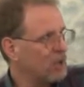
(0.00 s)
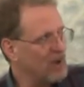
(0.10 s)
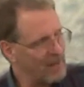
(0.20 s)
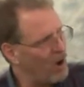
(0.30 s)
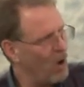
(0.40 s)

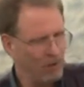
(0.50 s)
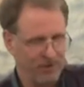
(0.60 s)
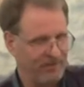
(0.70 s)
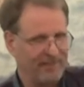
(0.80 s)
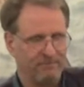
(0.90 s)
grab a
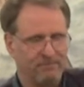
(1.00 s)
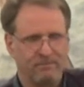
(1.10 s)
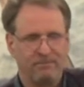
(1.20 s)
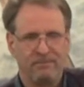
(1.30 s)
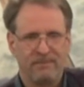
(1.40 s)
hold of it
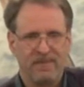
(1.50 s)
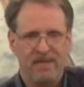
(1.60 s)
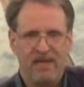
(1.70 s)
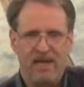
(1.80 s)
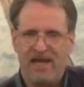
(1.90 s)

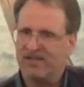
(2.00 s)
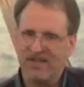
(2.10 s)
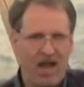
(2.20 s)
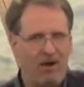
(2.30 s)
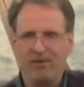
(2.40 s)
and
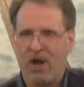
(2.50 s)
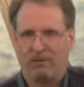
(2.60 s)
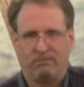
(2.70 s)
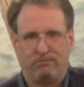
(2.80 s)
say, oh no,